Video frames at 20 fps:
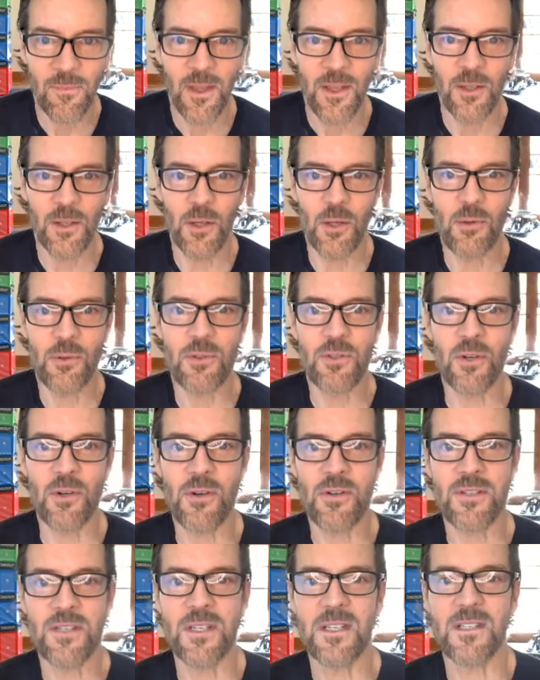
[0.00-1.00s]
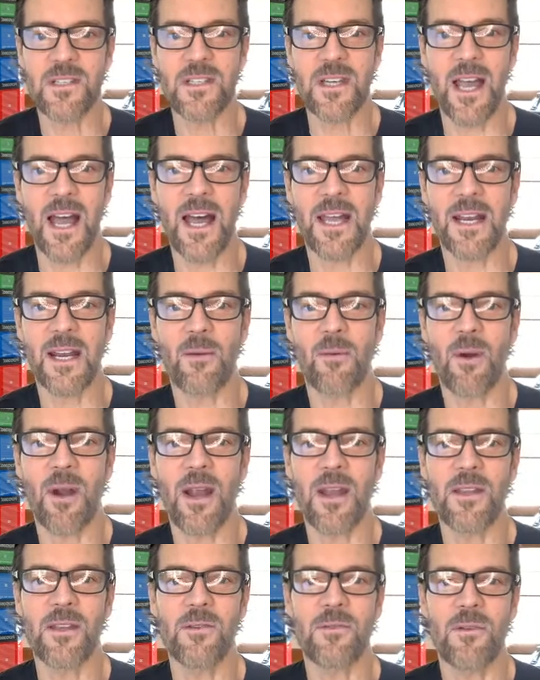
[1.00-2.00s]
New Jersey, Scott, how
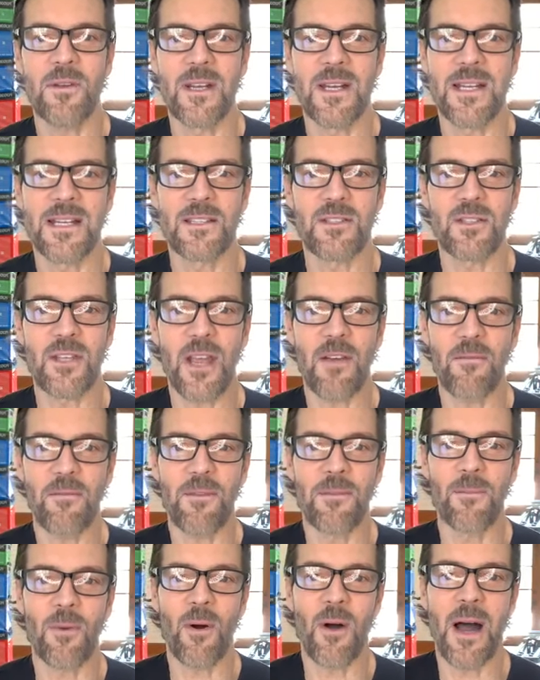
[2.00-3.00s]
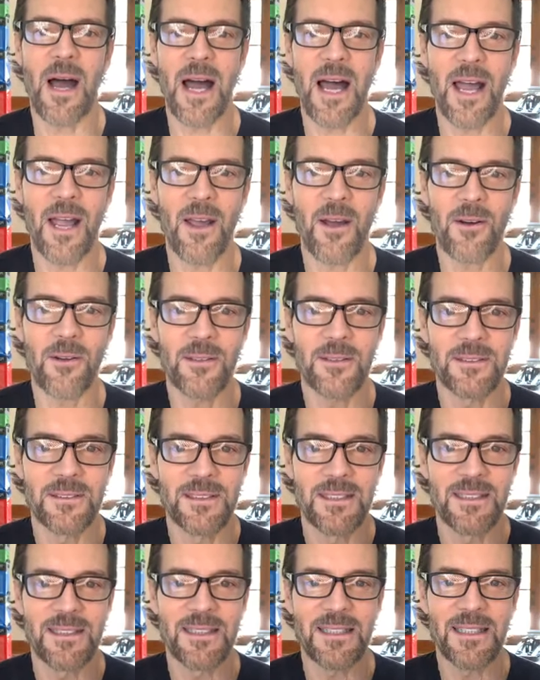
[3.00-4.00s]
are you? Jeff from Ohio,
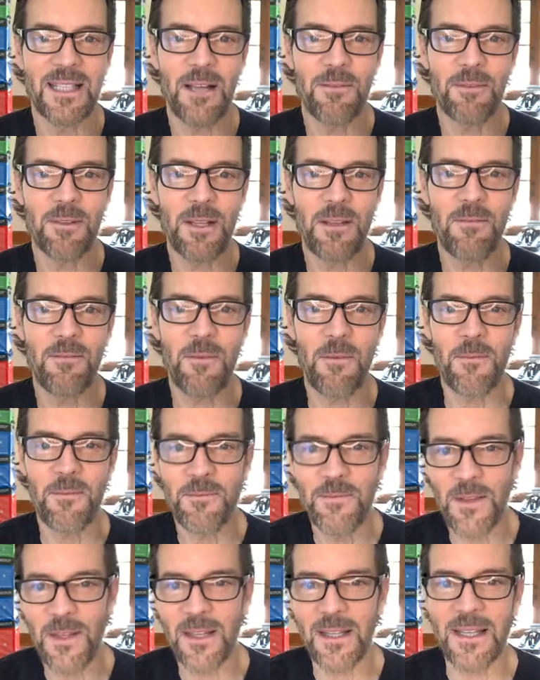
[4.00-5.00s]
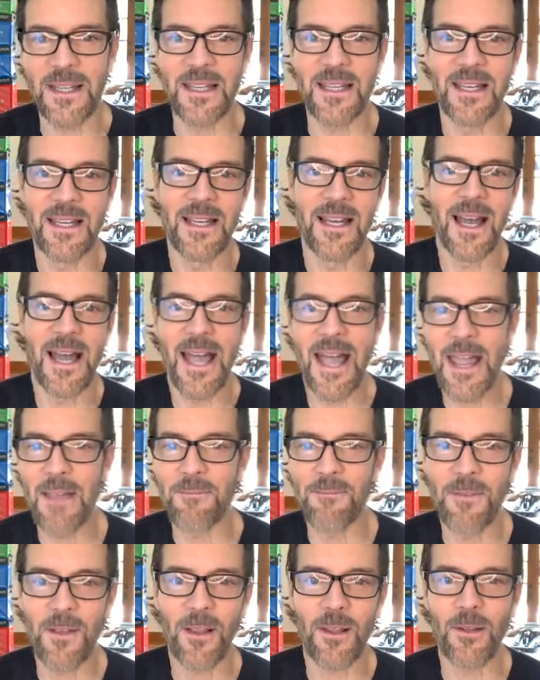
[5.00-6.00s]
lovely from Philly.
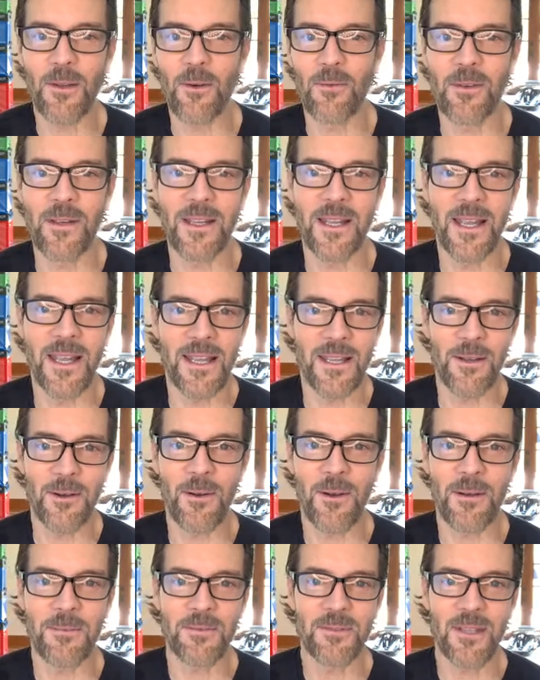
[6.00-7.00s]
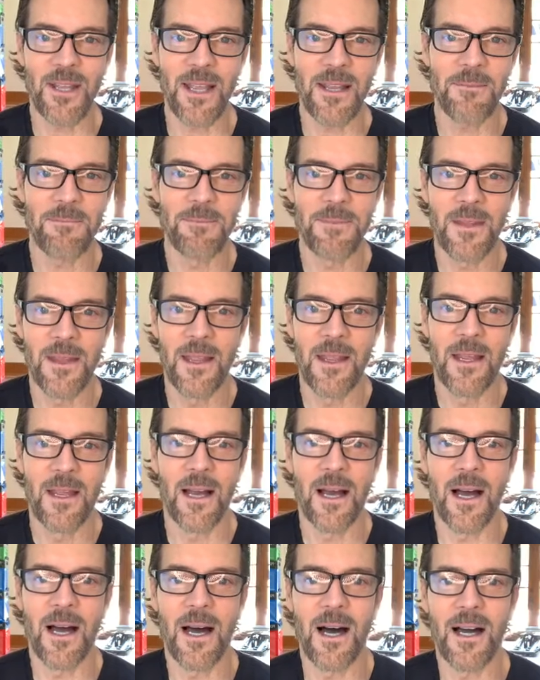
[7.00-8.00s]
Hey, Philly over here, you know what I'm saying?
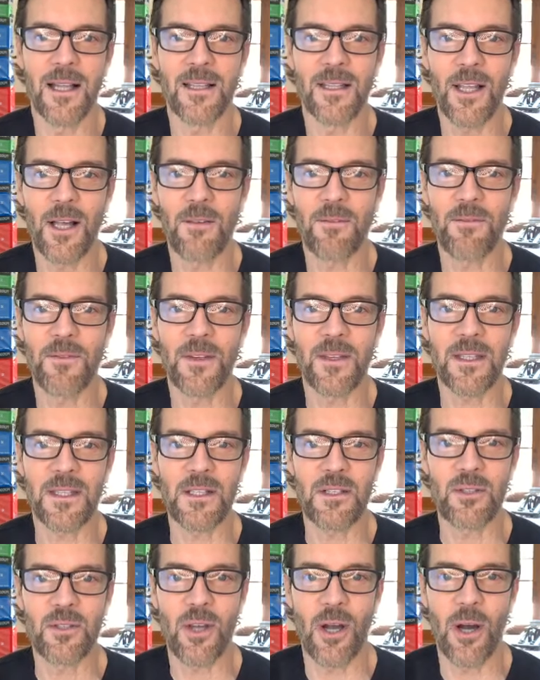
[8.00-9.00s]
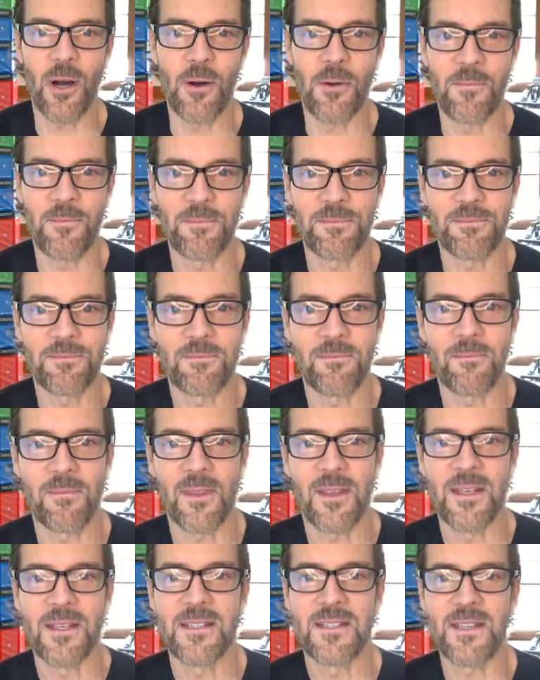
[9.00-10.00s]
Uh, love Philly, Joe.
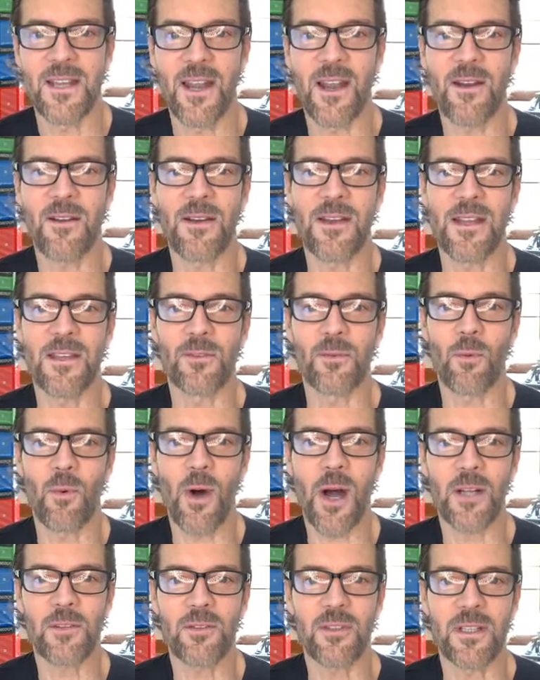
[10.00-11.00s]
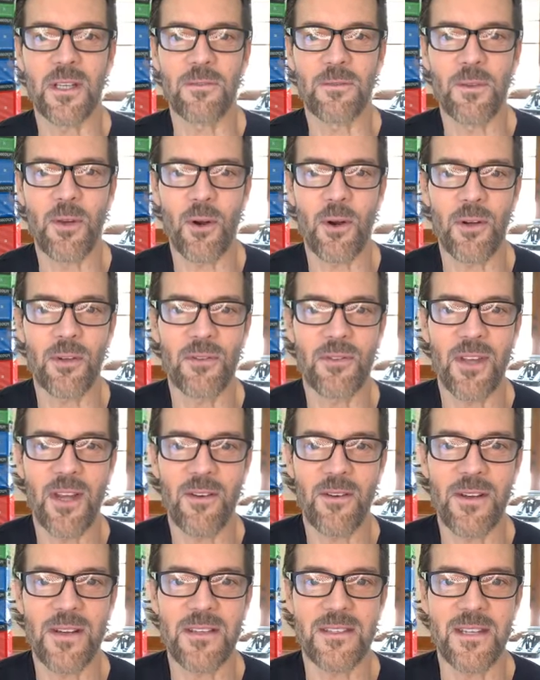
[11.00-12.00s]
Terry is watching, of course.
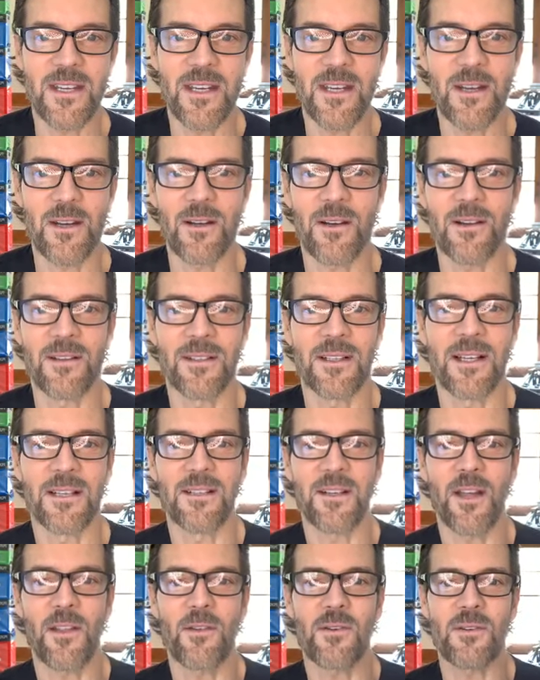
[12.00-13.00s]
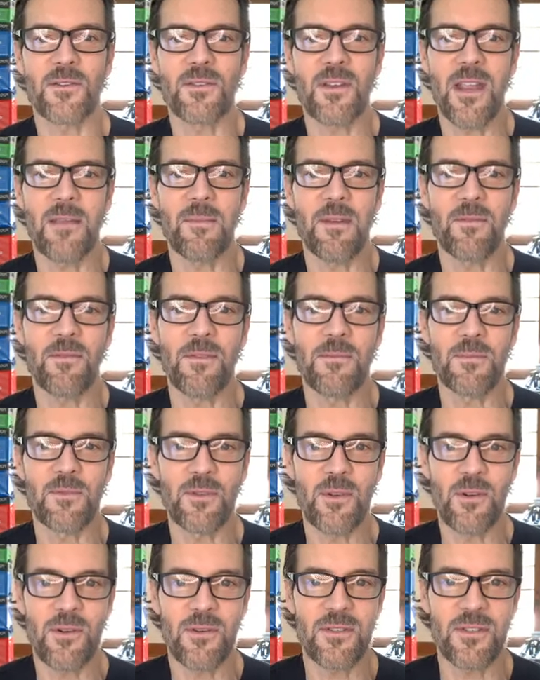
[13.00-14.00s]
Terry is here. Another Jamie from
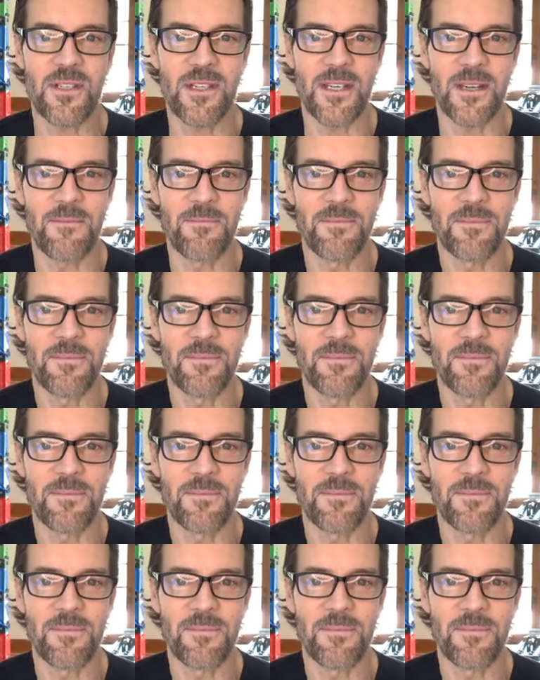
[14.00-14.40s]
Jersey.